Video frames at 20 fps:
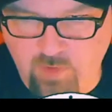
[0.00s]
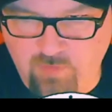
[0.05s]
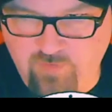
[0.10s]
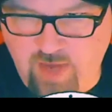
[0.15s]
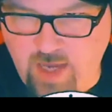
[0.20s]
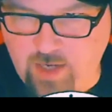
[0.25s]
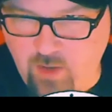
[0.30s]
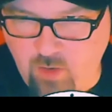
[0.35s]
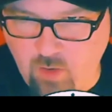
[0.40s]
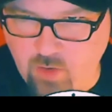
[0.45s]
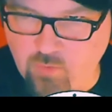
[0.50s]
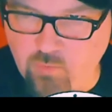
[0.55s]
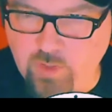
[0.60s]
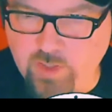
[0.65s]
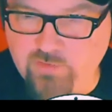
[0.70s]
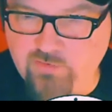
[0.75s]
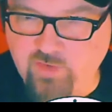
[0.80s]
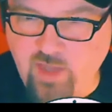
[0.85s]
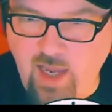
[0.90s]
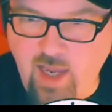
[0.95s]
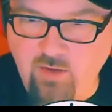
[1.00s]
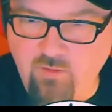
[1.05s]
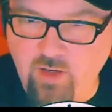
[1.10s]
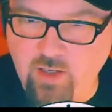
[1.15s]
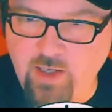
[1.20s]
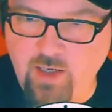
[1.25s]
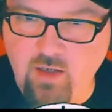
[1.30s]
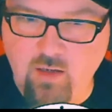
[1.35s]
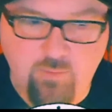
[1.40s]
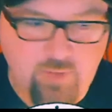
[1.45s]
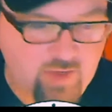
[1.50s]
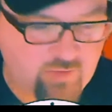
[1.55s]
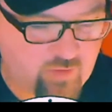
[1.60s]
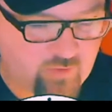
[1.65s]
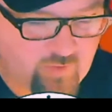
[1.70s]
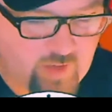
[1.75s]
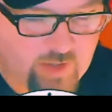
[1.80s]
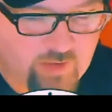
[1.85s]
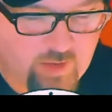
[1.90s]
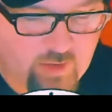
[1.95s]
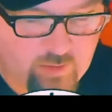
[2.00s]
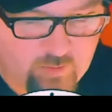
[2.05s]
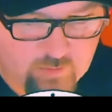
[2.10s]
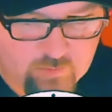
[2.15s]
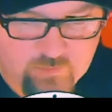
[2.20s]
we've got our own Rick Scott right here in Pennsylvania?